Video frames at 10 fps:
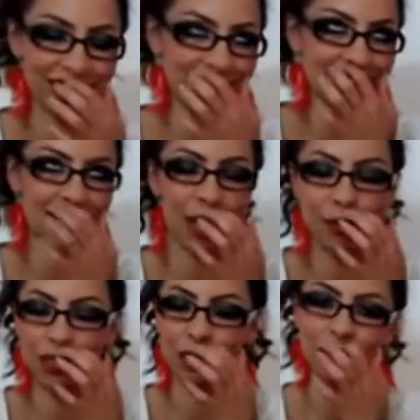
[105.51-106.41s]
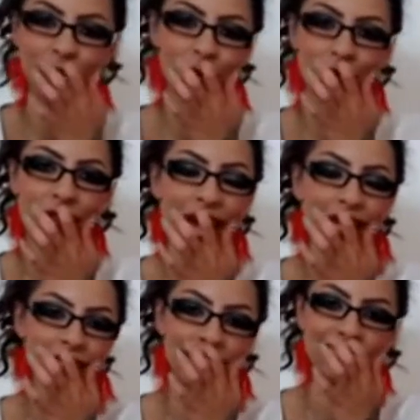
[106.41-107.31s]
Skype shows, all of
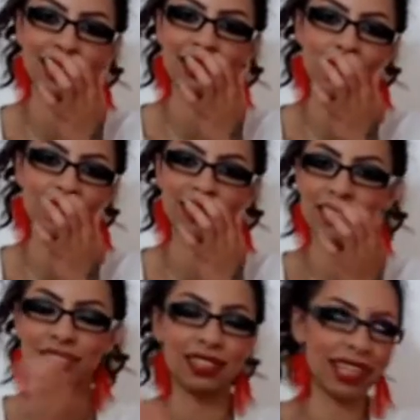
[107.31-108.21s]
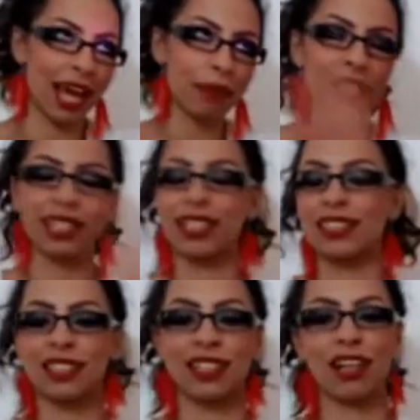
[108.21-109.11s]
that. There's camming
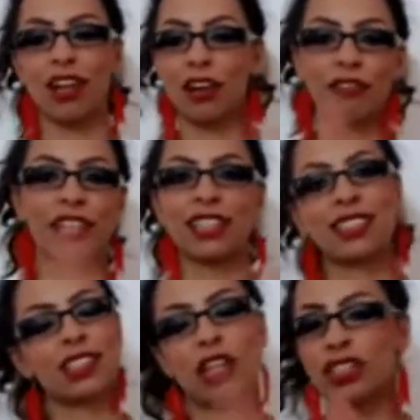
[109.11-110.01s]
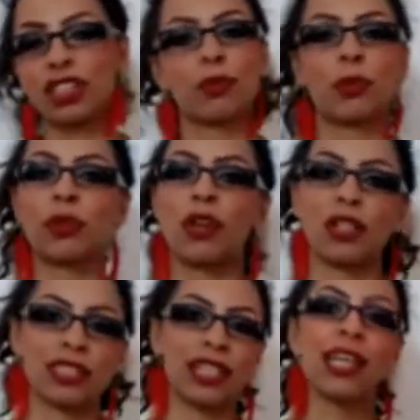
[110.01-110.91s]
is a lot of things. It's not just
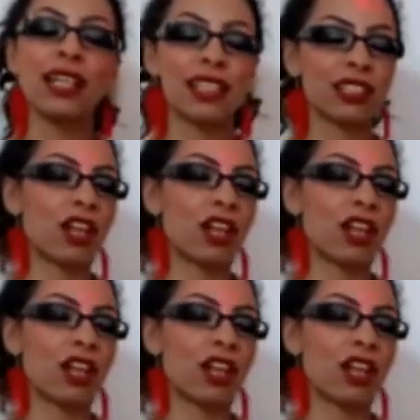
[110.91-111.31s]
broadcasting.